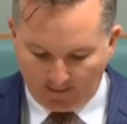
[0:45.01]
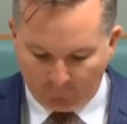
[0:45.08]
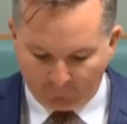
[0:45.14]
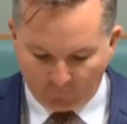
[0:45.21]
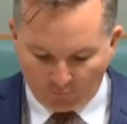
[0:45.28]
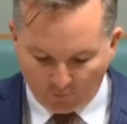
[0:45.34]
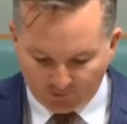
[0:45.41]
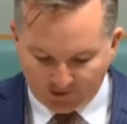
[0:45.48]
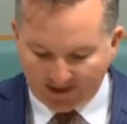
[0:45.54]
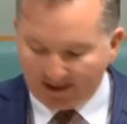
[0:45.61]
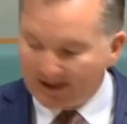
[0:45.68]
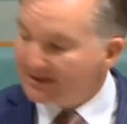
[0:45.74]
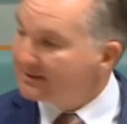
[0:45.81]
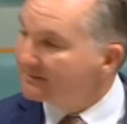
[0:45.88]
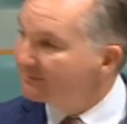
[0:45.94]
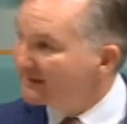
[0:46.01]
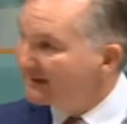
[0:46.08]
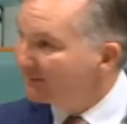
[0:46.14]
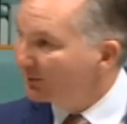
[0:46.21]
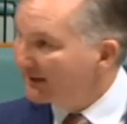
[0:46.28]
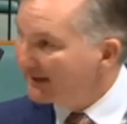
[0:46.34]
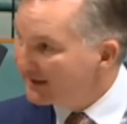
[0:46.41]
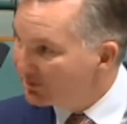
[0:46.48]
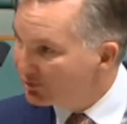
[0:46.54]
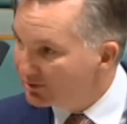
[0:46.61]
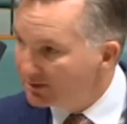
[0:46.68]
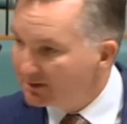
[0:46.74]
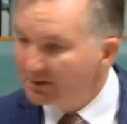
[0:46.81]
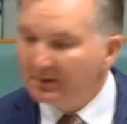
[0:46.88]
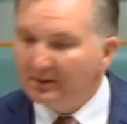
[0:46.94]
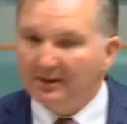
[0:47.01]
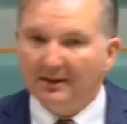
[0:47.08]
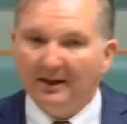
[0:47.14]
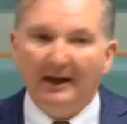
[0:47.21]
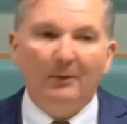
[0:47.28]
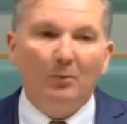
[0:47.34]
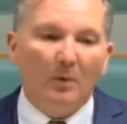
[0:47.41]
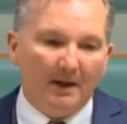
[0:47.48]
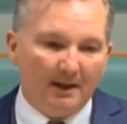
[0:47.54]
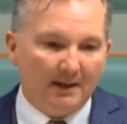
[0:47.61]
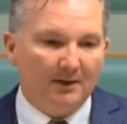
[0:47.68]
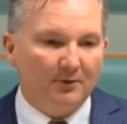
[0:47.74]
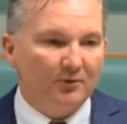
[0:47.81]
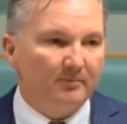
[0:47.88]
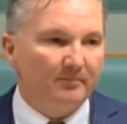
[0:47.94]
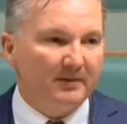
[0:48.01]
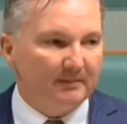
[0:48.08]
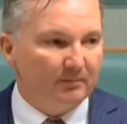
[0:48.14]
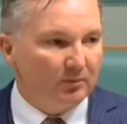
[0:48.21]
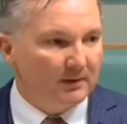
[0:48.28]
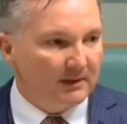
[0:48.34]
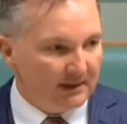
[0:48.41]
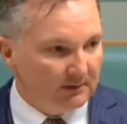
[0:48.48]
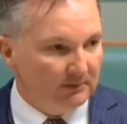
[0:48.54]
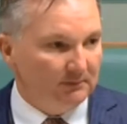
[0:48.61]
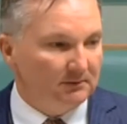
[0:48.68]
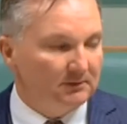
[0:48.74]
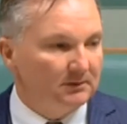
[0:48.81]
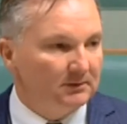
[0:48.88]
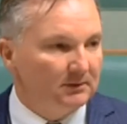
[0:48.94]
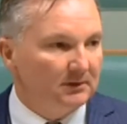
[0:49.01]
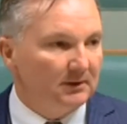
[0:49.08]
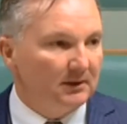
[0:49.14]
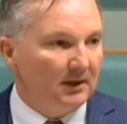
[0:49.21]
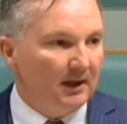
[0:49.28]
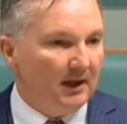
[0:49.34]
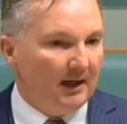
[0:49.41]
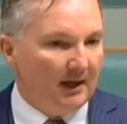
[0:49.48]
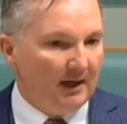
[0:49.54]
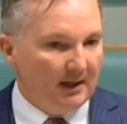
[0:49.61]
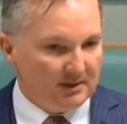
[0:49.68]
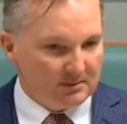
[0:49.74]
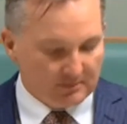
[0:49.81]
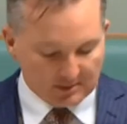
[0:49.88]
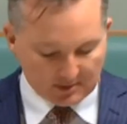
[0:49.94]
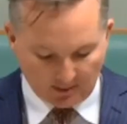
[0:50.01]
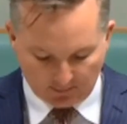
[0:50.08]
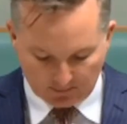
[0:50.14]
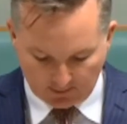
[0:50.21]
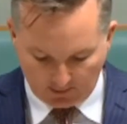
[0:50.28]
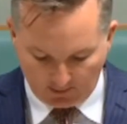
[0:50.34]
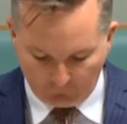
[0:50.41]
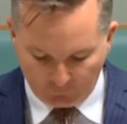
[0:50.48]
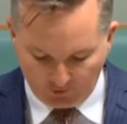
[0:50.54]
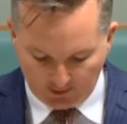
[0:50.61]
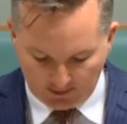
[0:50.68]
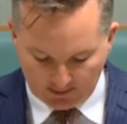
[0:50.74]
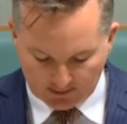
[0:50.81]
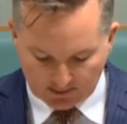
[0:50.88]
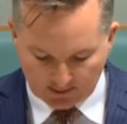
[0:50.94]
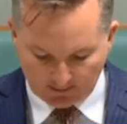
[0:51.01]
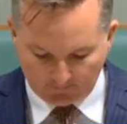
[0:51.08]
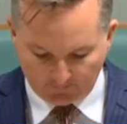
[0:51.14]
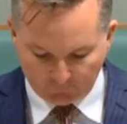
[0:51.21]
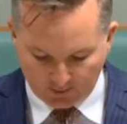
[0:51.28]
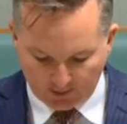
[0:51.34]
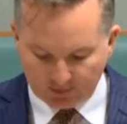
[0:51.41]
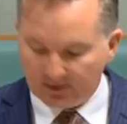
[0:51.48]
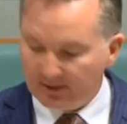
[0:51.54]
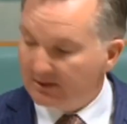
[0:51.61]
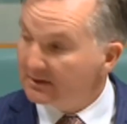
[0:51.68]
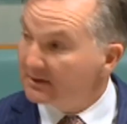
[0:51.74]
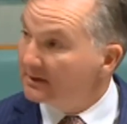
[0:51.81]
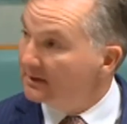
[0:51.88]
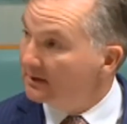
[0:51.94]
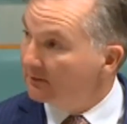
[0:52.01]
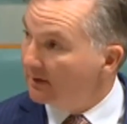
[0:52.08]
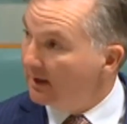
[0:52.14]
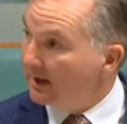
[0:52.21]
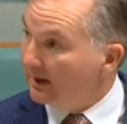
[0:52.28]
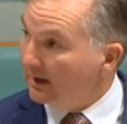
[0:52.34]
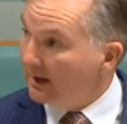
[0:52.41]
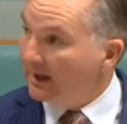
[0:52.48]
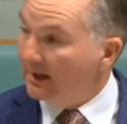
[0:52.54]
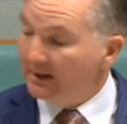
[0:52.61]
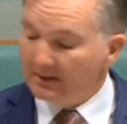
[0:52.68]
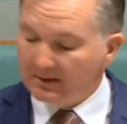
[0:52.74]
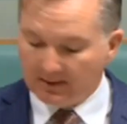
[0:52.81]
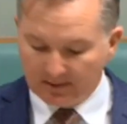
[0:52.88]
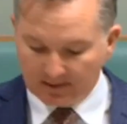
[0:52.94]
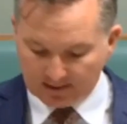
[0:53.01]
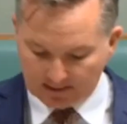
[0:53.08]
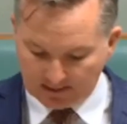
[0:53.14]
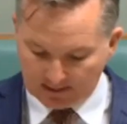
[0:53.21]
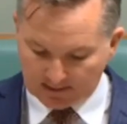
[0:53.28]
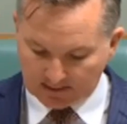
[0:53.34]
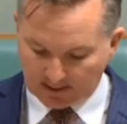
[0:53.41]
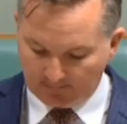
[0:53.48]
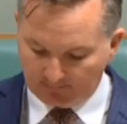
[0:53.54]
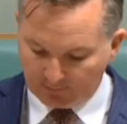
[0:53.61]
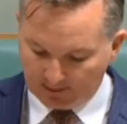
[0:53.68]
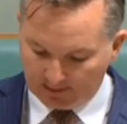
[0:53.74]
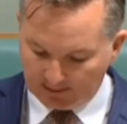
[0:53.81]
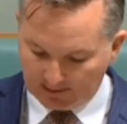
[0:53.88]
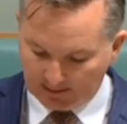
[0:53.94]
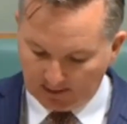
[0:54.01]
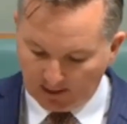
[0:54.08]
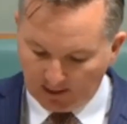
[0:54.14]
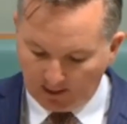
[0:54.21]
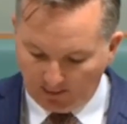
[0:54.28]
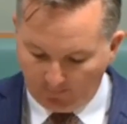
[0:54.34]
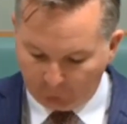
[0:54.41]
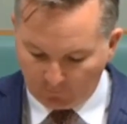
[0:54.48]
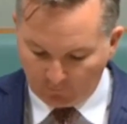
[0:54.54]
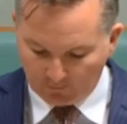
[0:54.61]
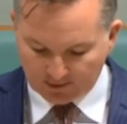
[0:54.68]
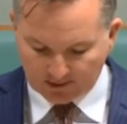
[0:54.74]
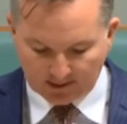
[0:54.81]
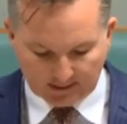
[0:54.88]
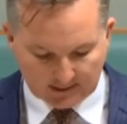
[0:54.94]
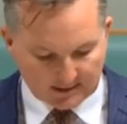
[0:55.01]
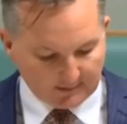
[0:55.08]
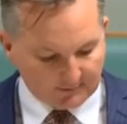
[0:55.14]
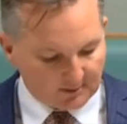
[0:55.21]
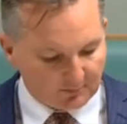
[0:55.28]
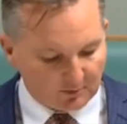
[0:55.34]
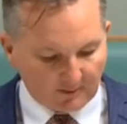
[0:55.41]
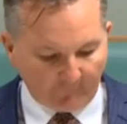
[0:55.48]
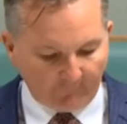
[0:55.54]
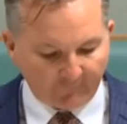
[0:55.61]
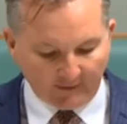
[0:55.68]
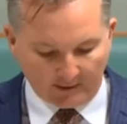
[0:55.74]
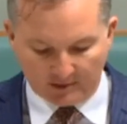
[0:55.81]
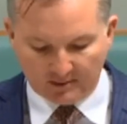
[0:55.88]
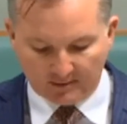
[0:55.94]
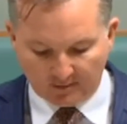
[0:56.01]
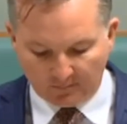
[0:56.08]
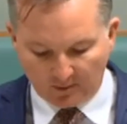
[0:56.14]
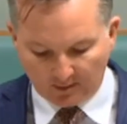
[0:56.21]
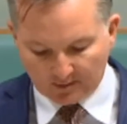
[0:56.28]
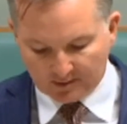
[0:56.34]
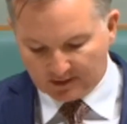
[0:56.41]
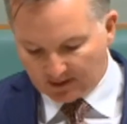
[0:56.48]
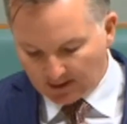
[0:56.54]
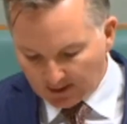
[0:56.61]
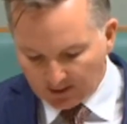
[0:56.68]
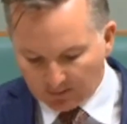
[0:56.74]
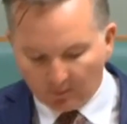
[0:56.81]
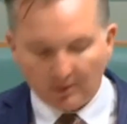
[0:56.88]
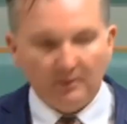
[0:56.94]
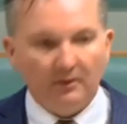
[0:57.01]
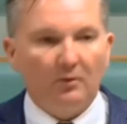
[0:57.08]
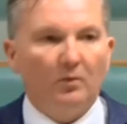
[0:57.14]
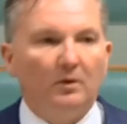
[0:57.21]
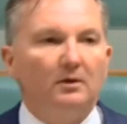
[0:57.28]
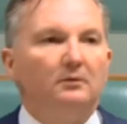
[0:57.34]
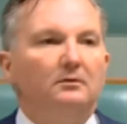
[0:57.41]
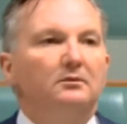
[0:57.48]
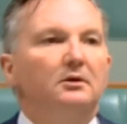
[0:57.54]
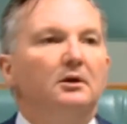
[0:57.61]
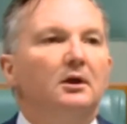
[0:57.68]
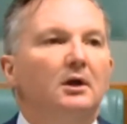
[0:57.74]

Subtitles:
4,000 people injured and 100 people killed as a result of these protests in Iraq, and this is completely, of course, unacceptable, and friends of democracy anywhere in the world